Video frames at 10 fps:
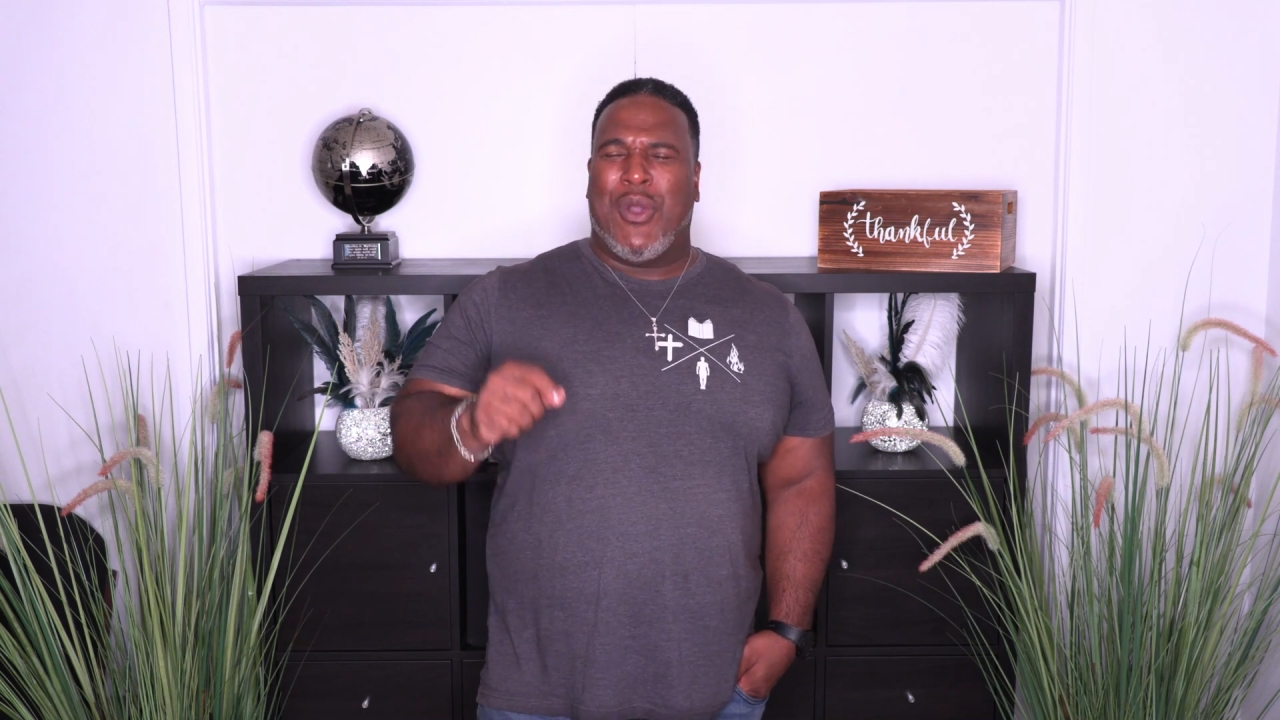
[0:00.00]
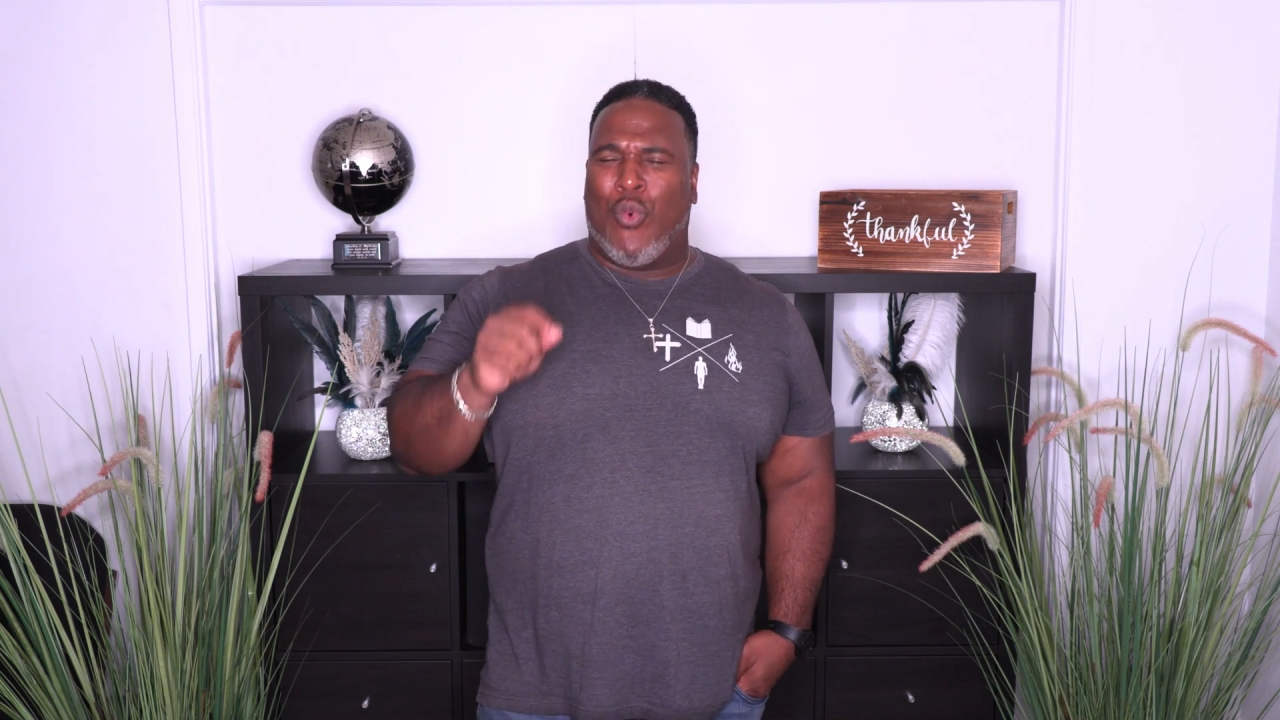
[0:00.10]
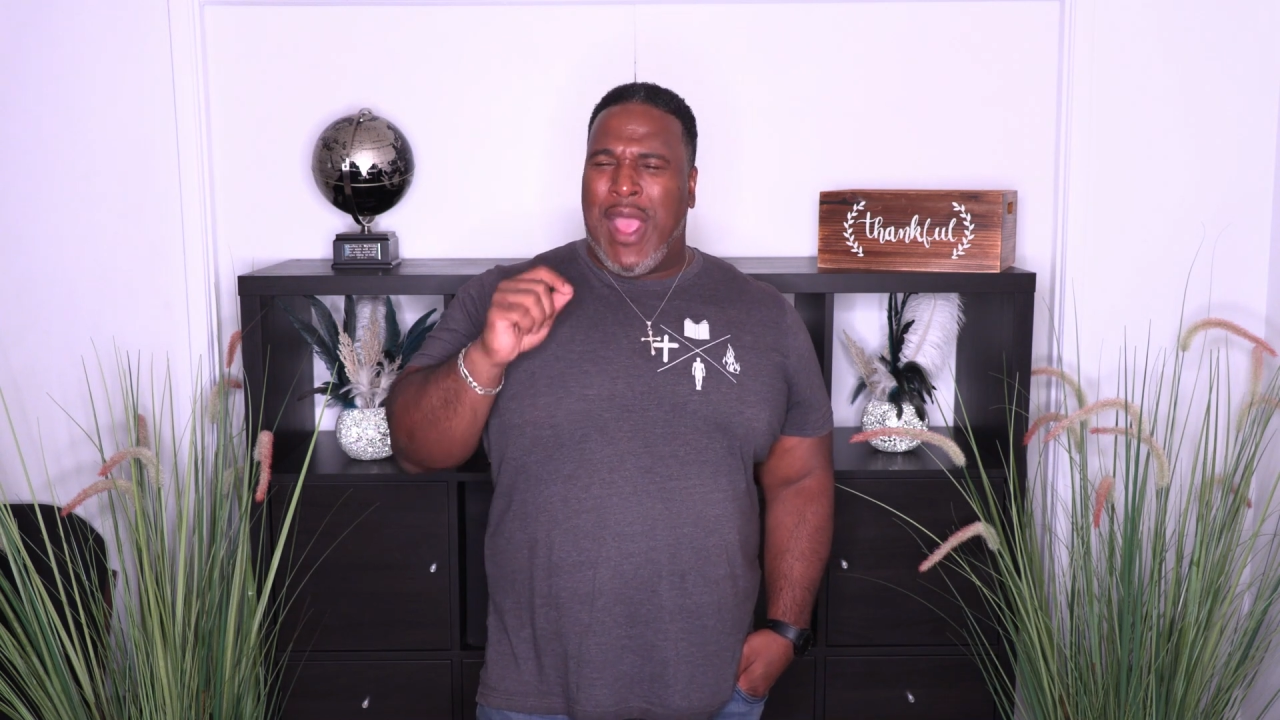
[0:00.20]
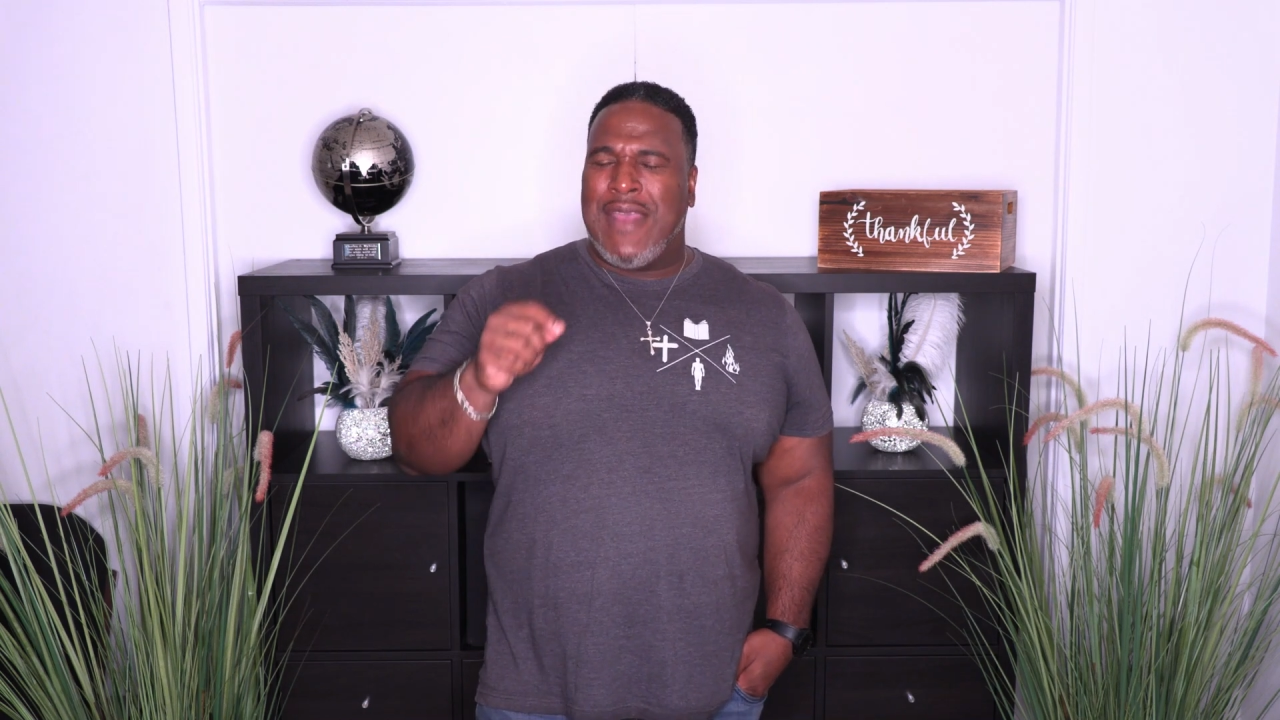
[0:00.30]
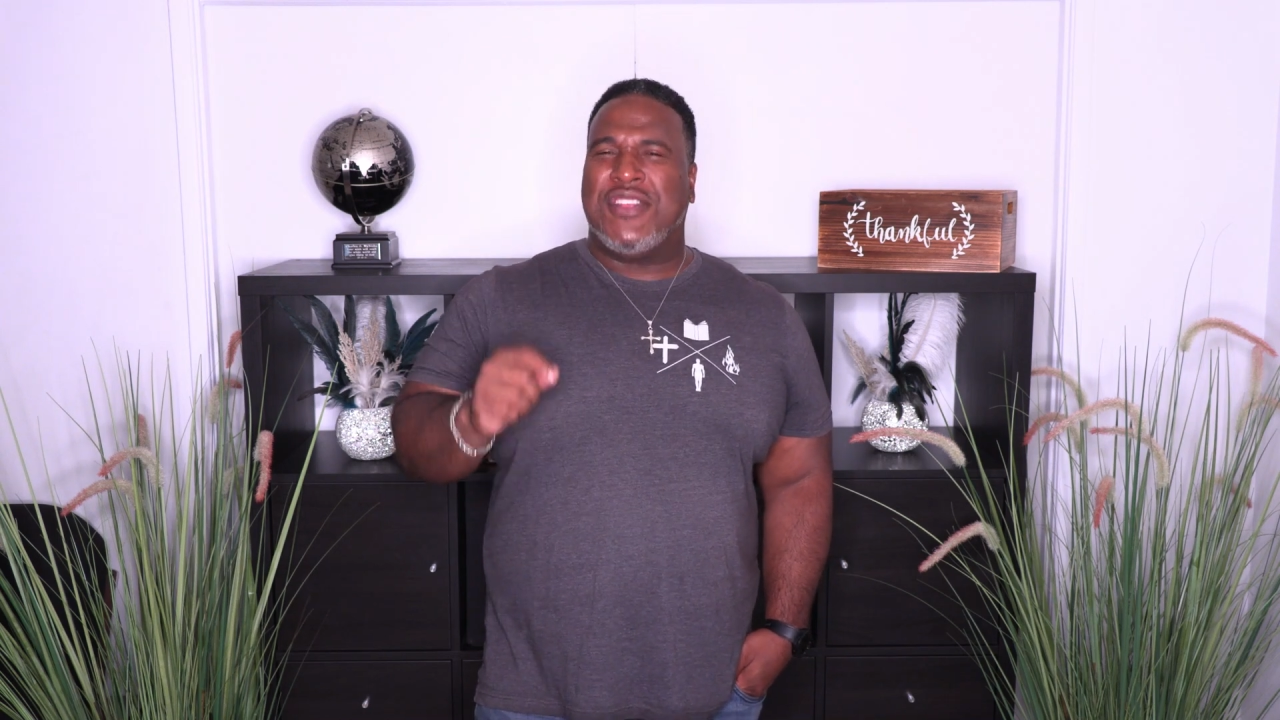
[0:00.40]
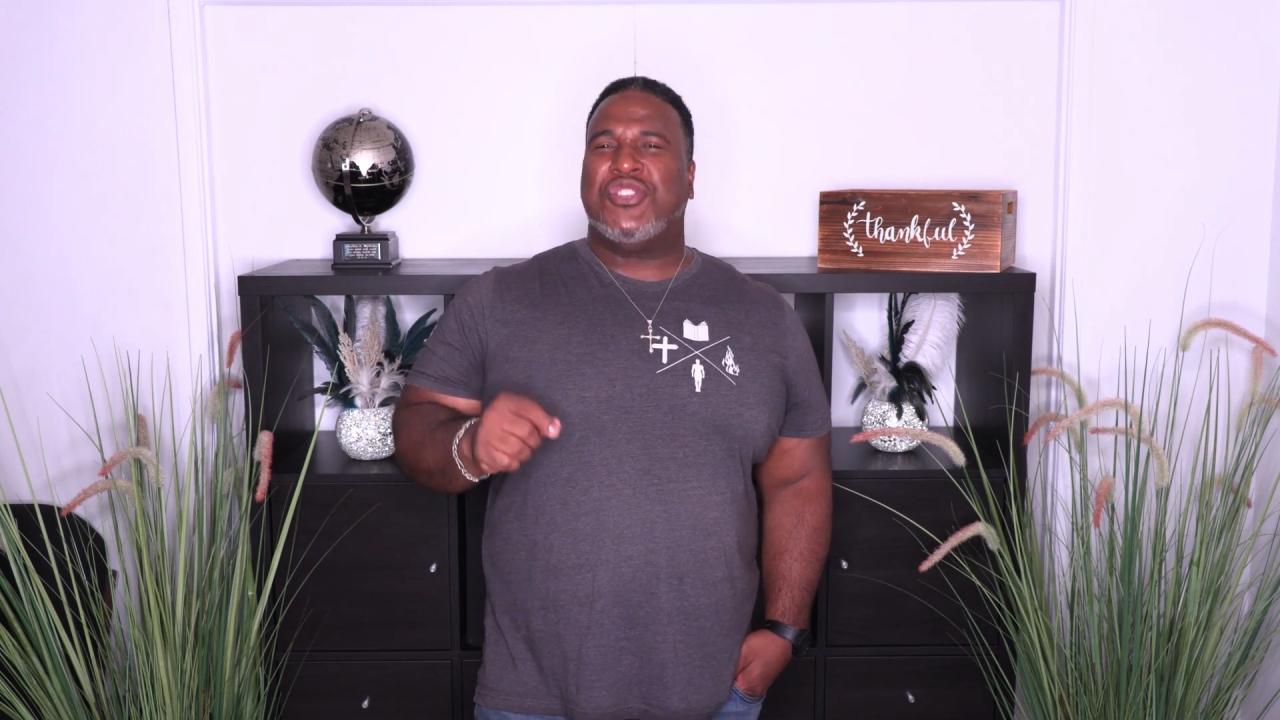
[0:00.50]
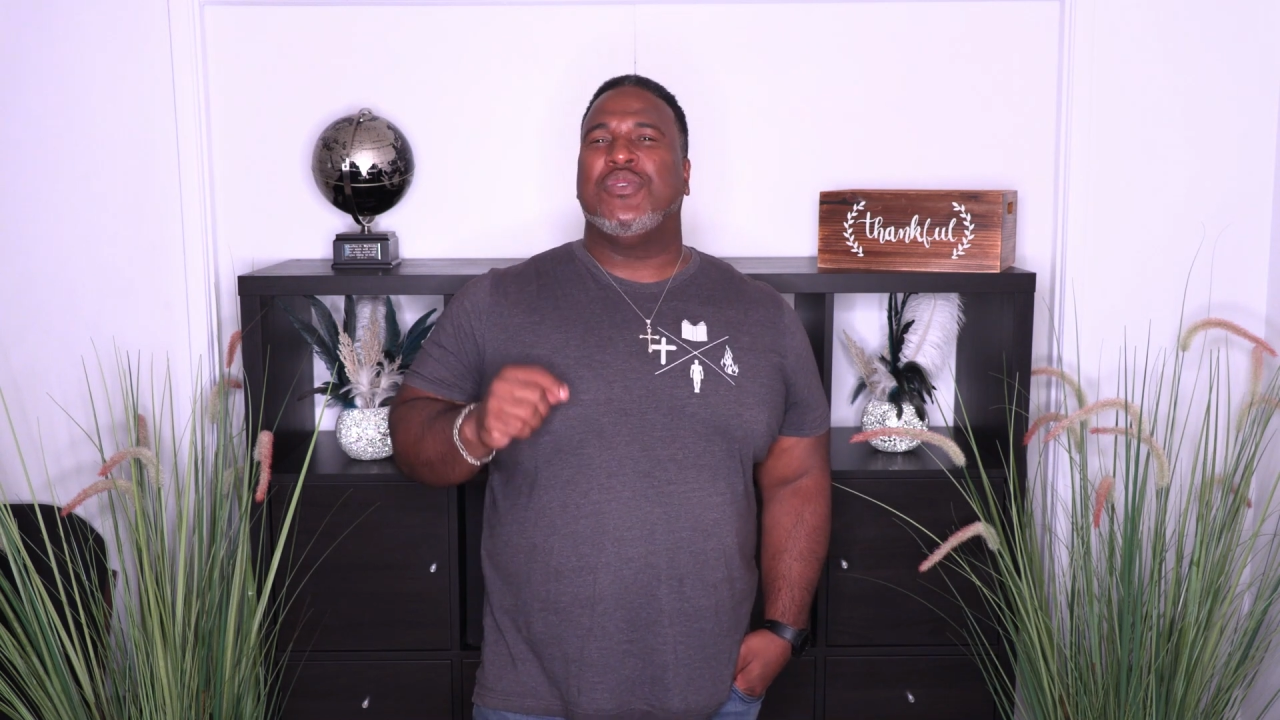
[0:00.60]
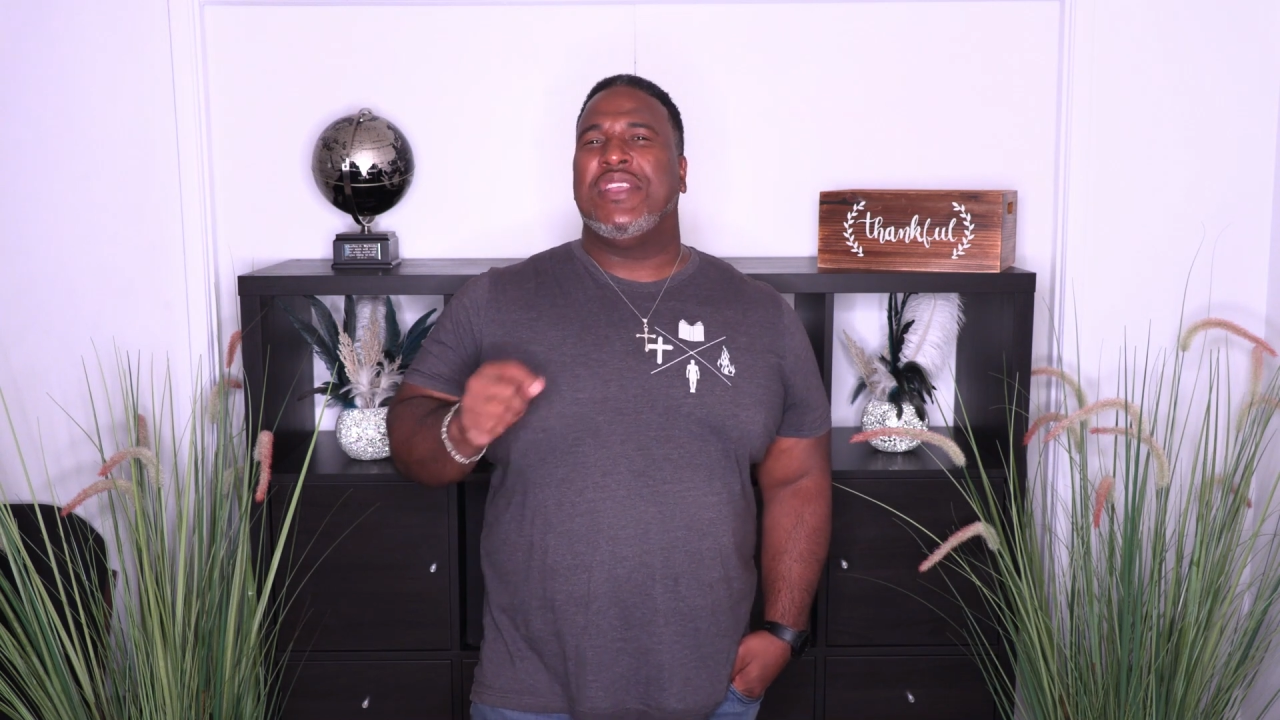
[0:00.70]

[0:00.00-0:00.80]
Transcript: a way that you